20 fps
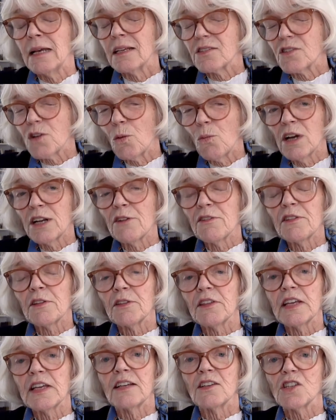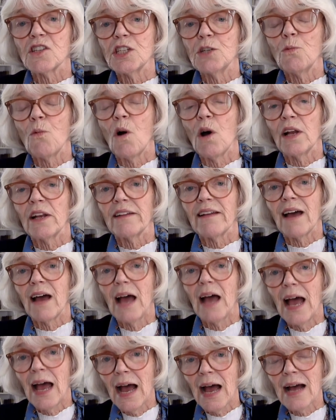So one of the things you want to
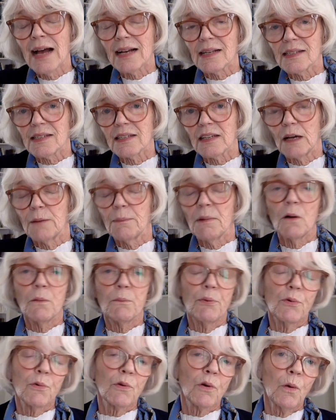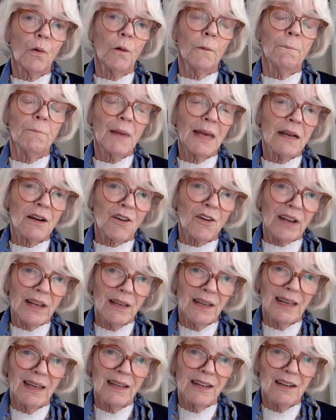ask about poor old
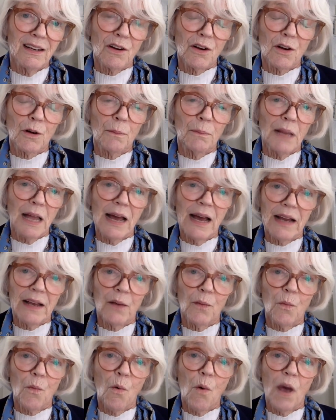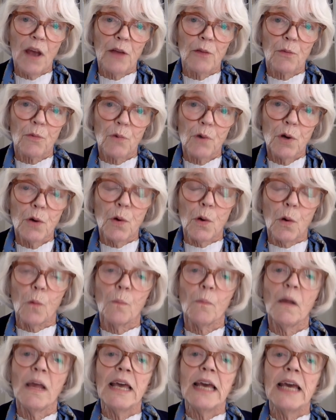Mary in her black and white
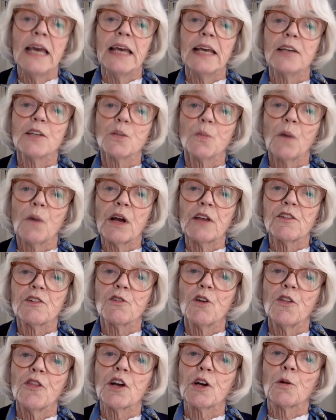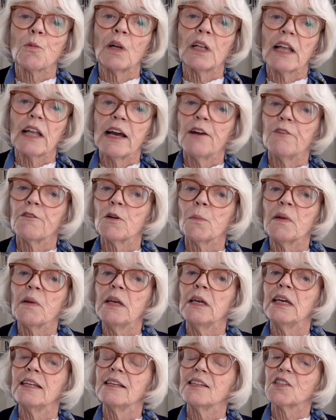room is whether there will ever
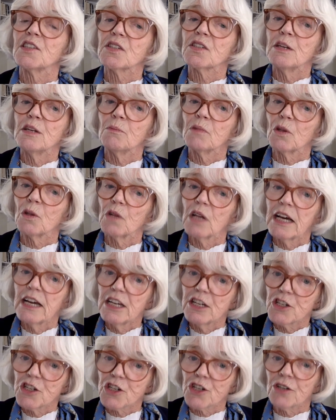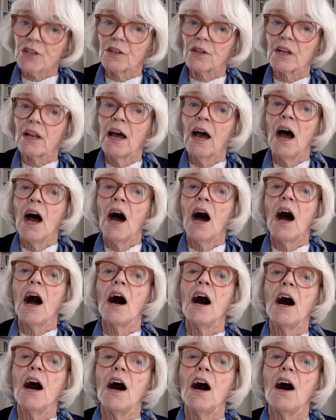be any stimulation
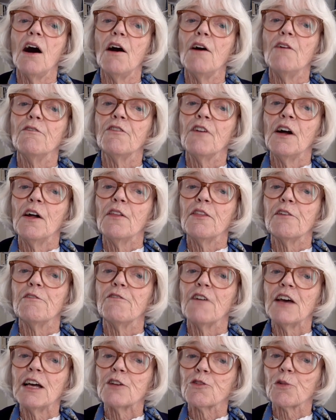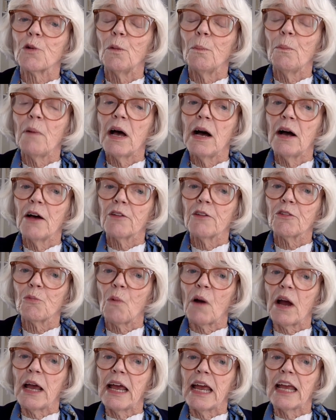of the ventral
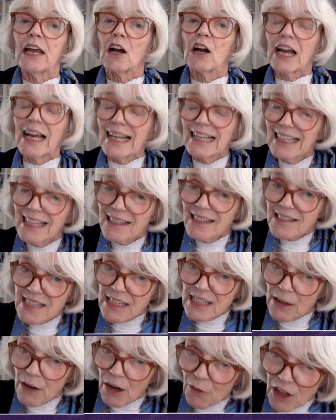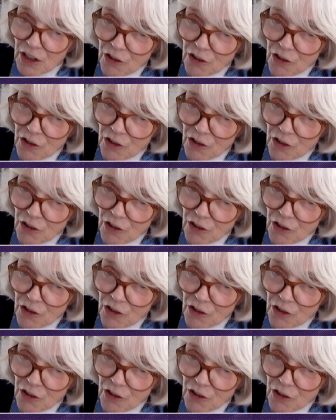pathway, at least